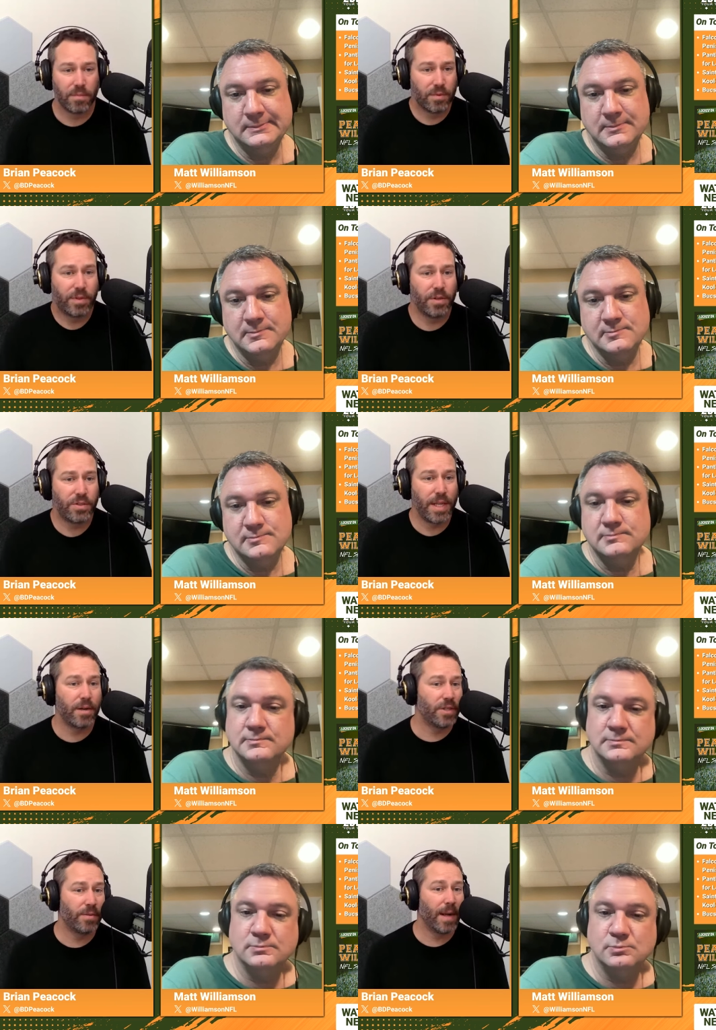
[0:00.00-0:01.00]
Speaker 1: There's centers
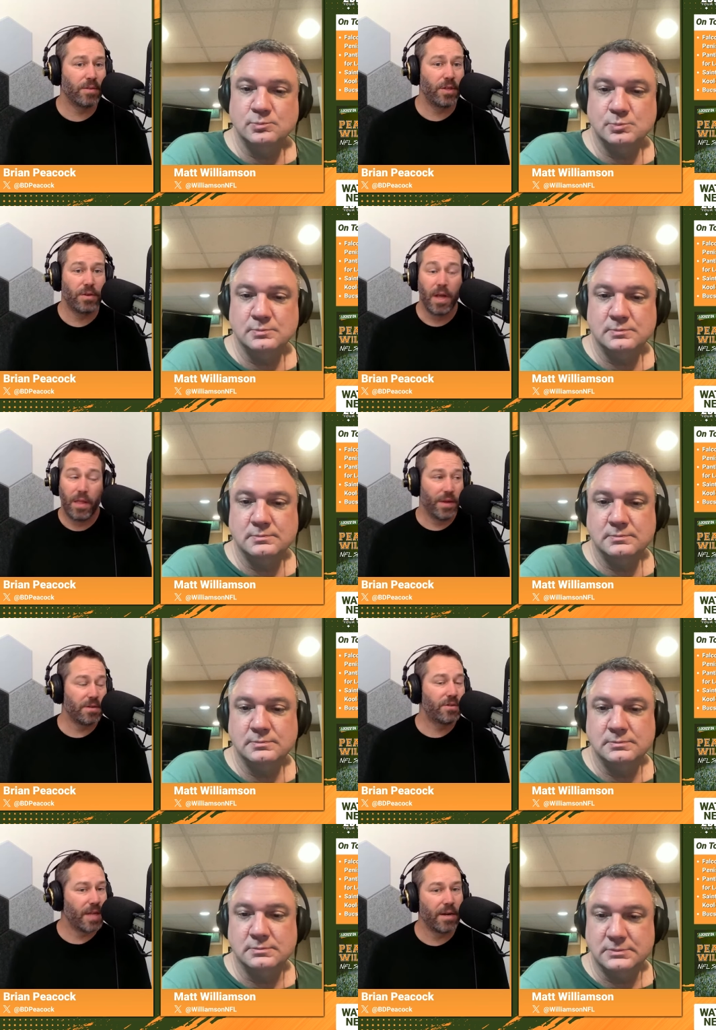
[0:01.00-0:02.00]
in round two. There's
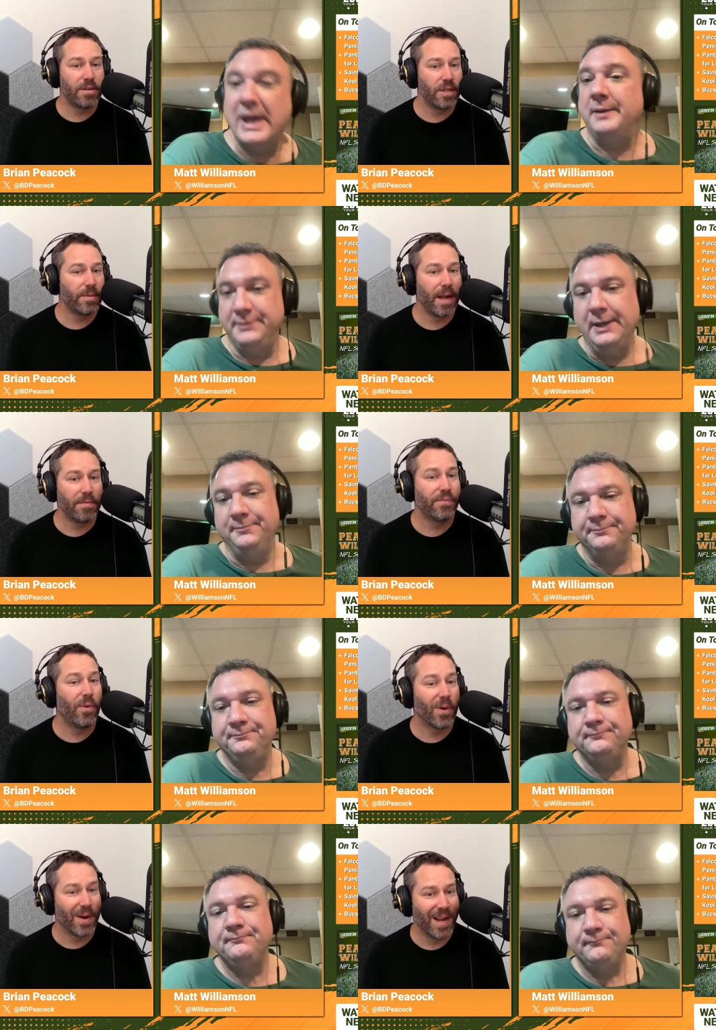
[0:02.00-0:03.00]
centers yeah, in round yeah.
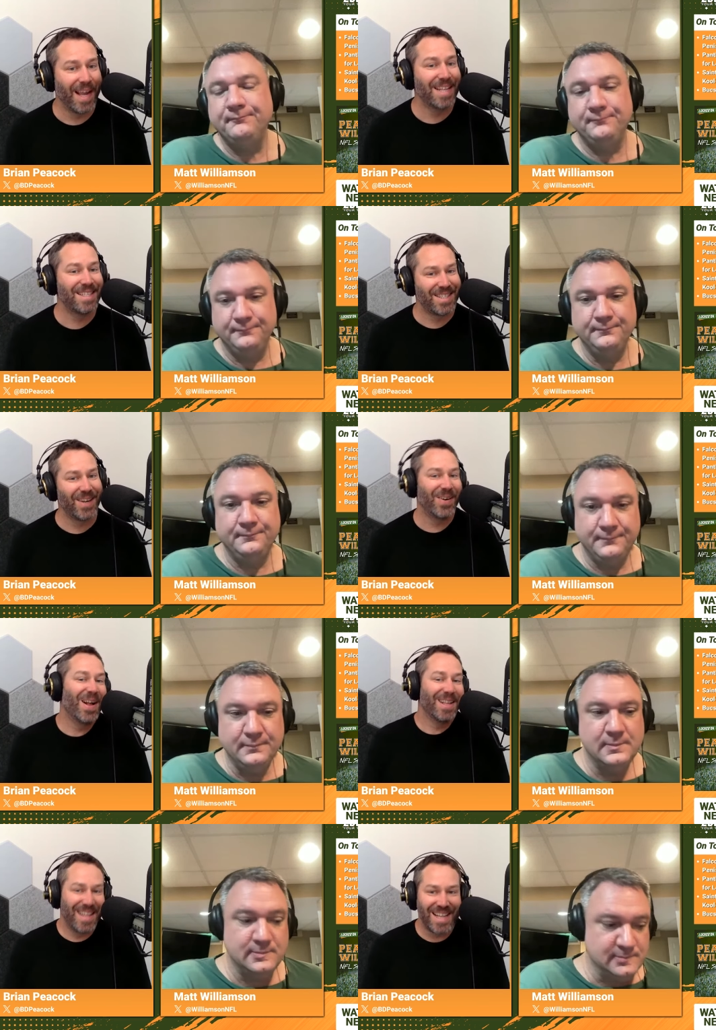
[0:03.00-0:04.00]
four. And so
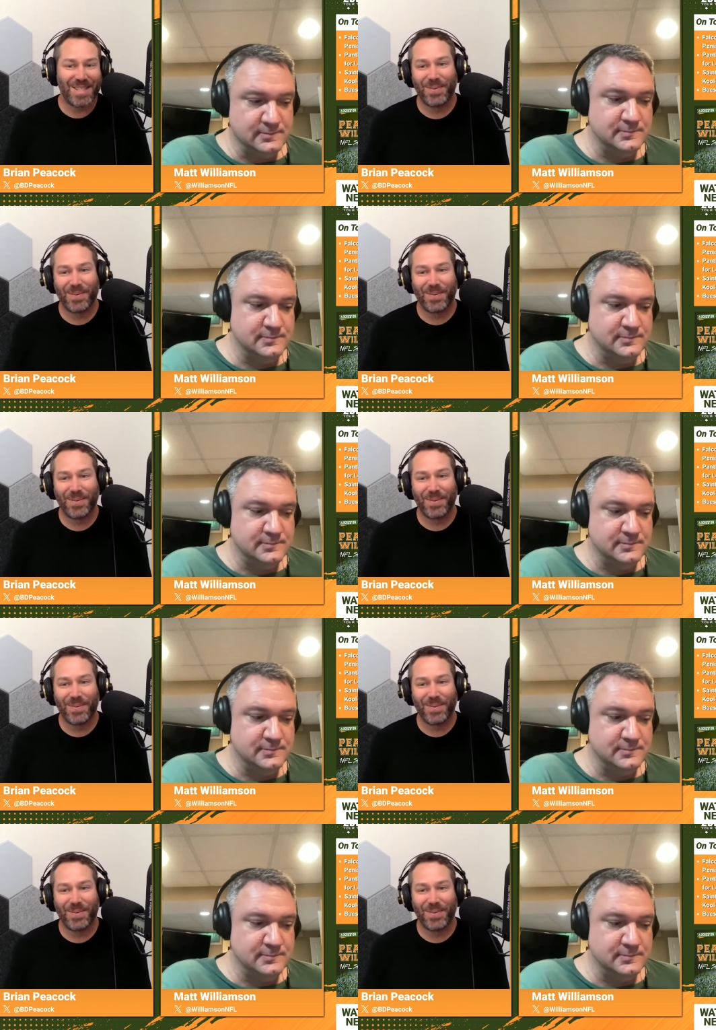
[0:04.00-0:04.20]
that's